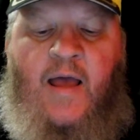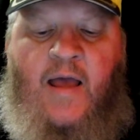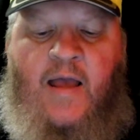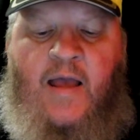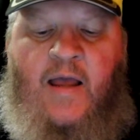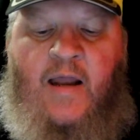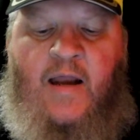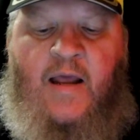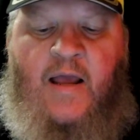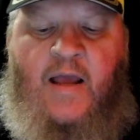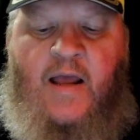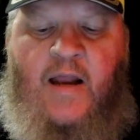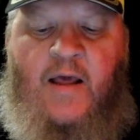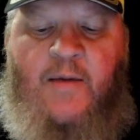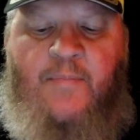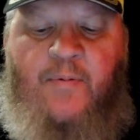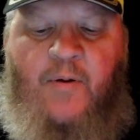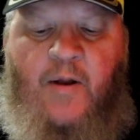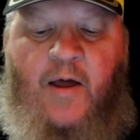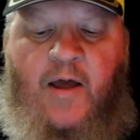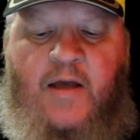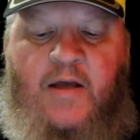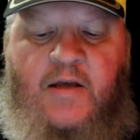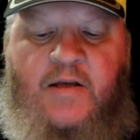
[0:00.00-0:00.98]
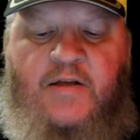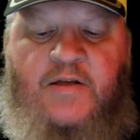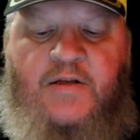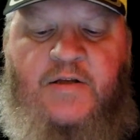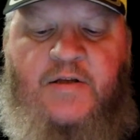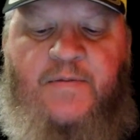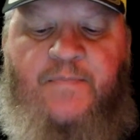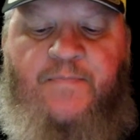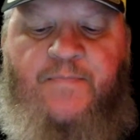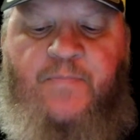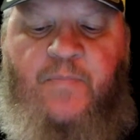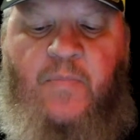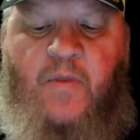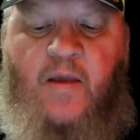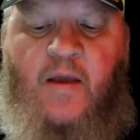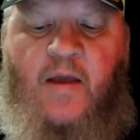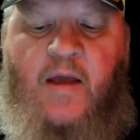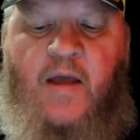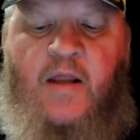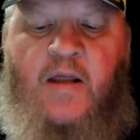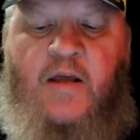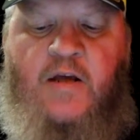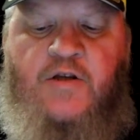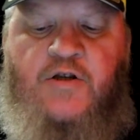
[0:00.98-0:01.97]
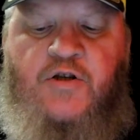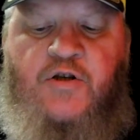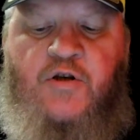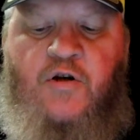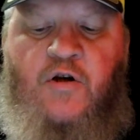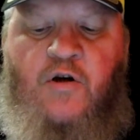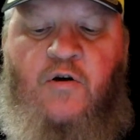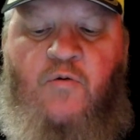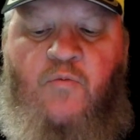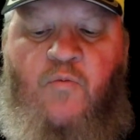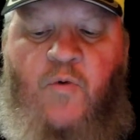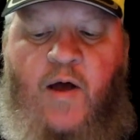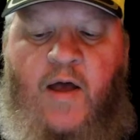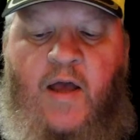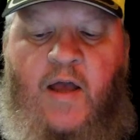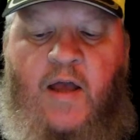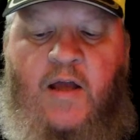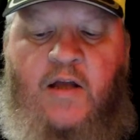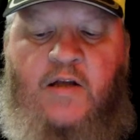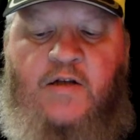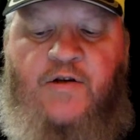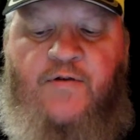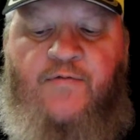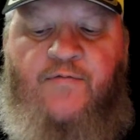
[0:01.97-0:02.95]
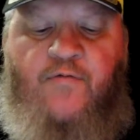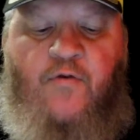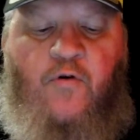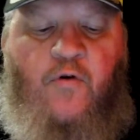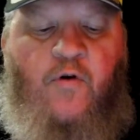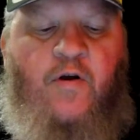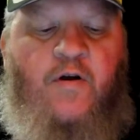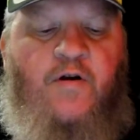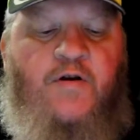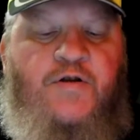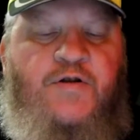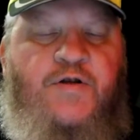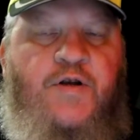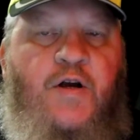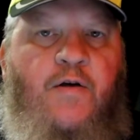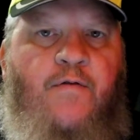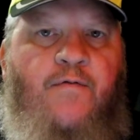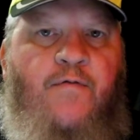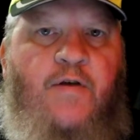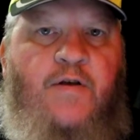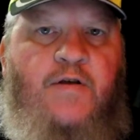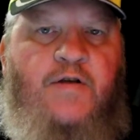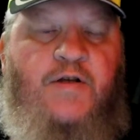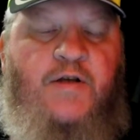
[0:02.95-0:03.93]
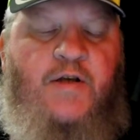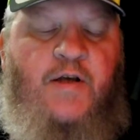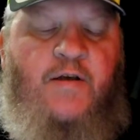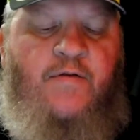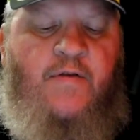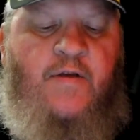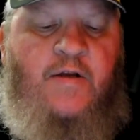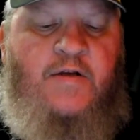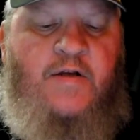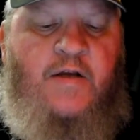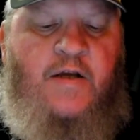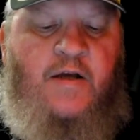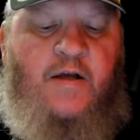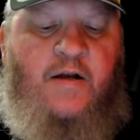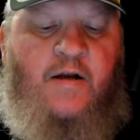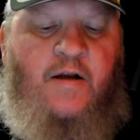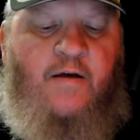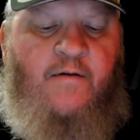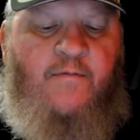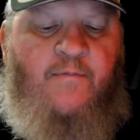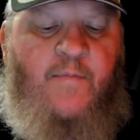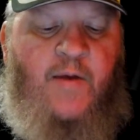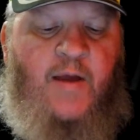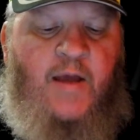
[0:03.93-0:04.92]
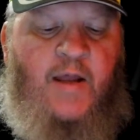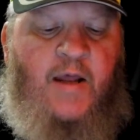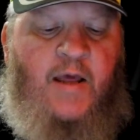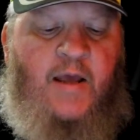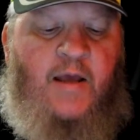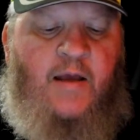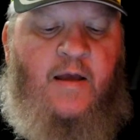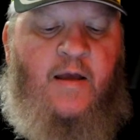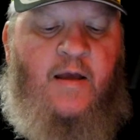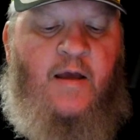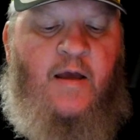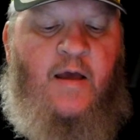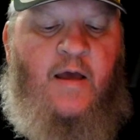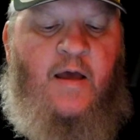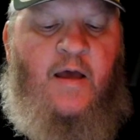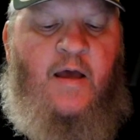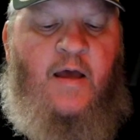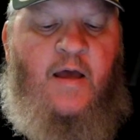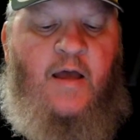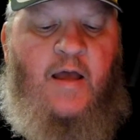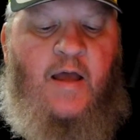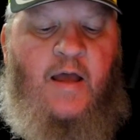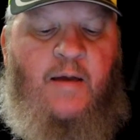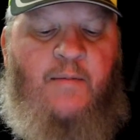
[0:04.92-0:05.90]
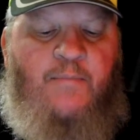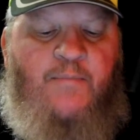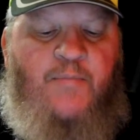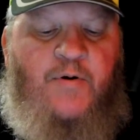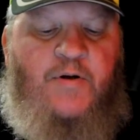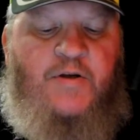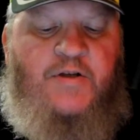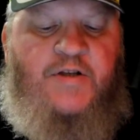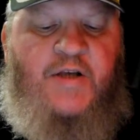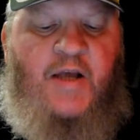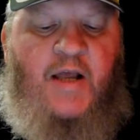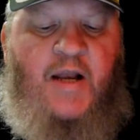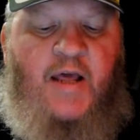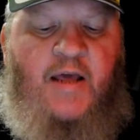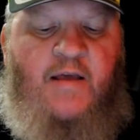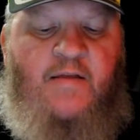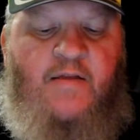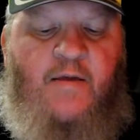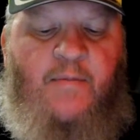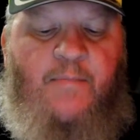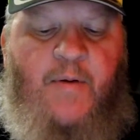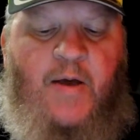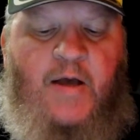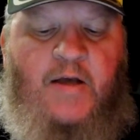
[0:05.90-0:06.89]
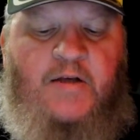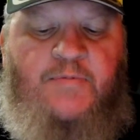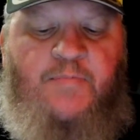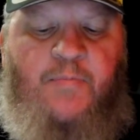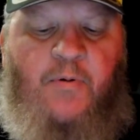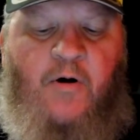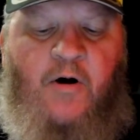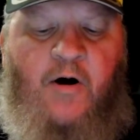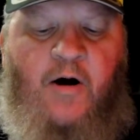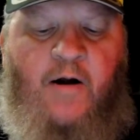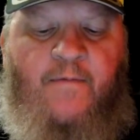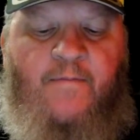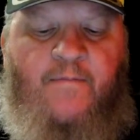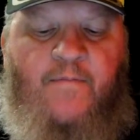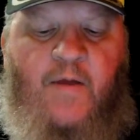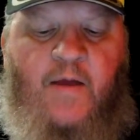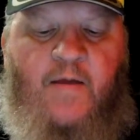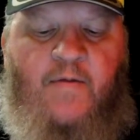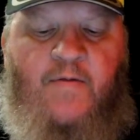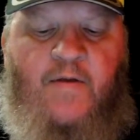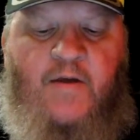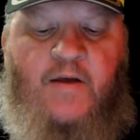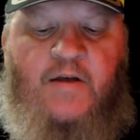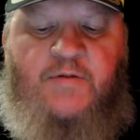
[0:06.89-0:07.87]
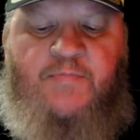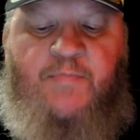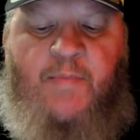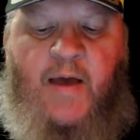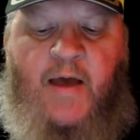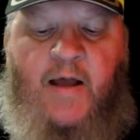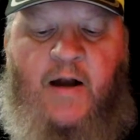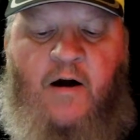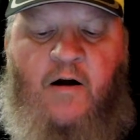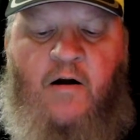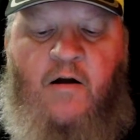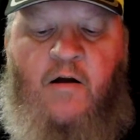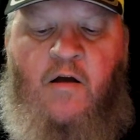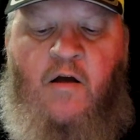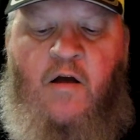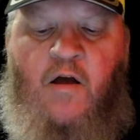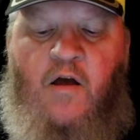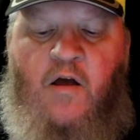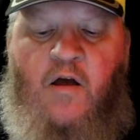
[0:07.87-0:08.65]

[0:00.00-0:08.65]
in any place. It is your wage for your service in the tent of meeting. In presenting the best part in this manner,